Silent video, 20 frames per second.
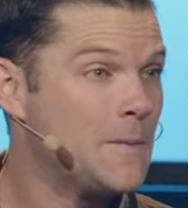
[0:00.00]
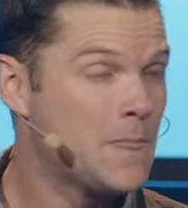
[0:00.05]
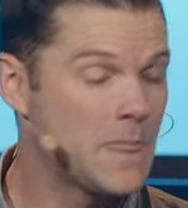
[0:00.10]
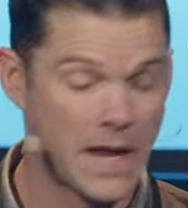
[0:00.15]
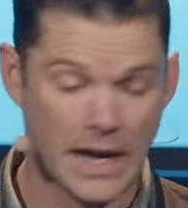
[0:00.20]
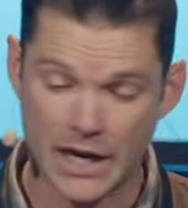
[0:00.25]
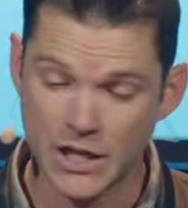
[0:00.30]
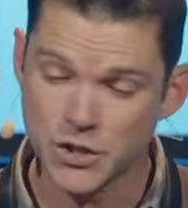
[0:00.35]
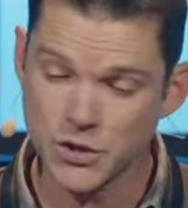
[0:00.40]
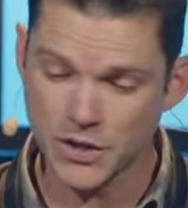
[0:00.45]

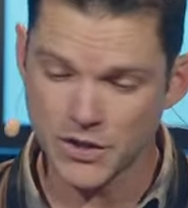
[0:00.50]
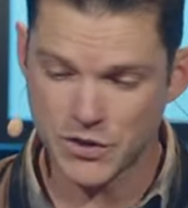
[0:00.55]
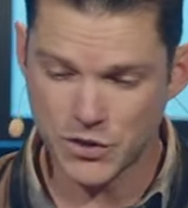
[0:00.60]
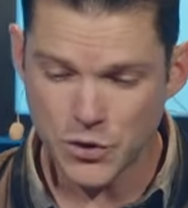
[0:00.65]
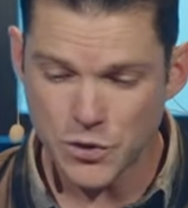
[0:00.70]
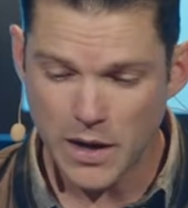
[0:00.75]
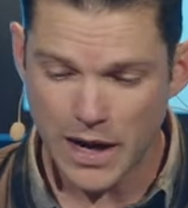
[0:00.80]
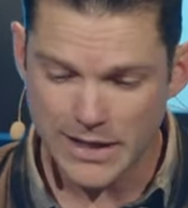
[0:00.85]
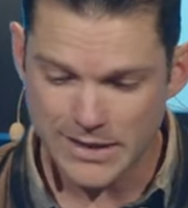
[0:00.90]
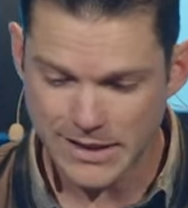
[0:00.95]
And I trust
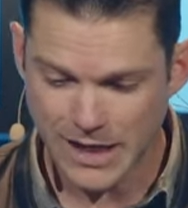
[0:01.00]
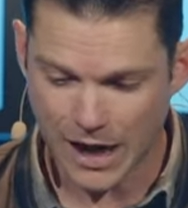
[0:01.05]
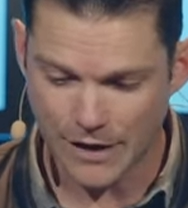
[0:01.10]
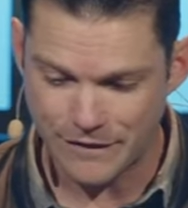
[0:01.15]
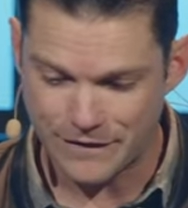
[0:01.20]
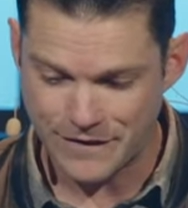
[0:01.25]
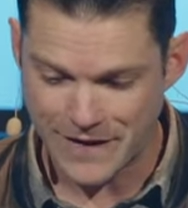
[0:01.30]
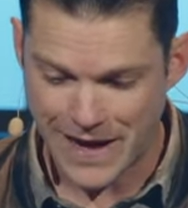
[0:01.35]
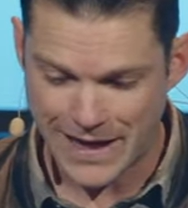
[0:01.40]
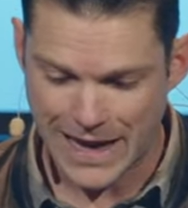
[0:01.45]
you guys got
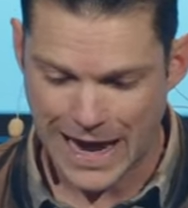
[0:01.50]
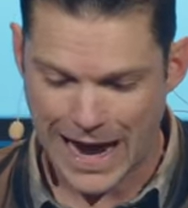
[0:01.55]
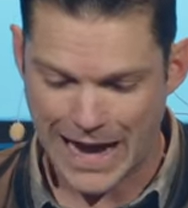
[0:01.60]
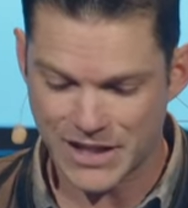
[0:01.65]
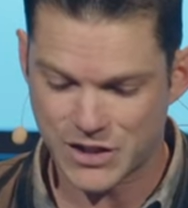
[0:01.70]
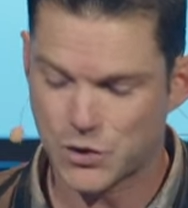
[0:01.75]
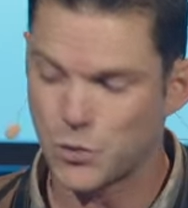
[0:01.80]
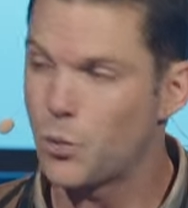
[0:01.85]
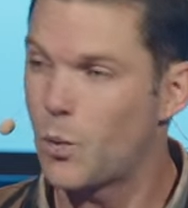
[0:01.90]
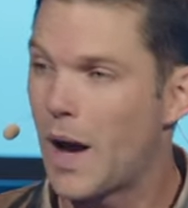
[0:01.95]
fed
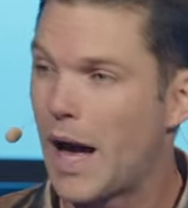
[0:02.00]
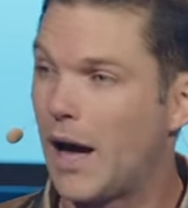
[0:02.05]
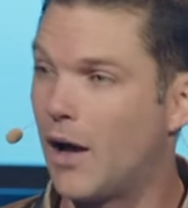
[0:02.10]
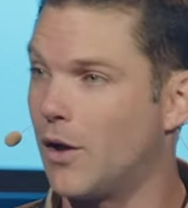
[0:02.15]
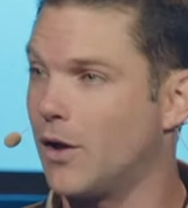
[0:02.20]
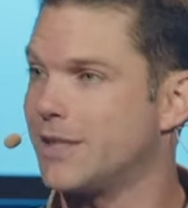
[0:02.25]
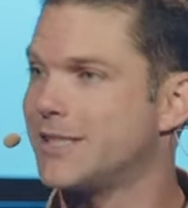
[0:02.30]
as well.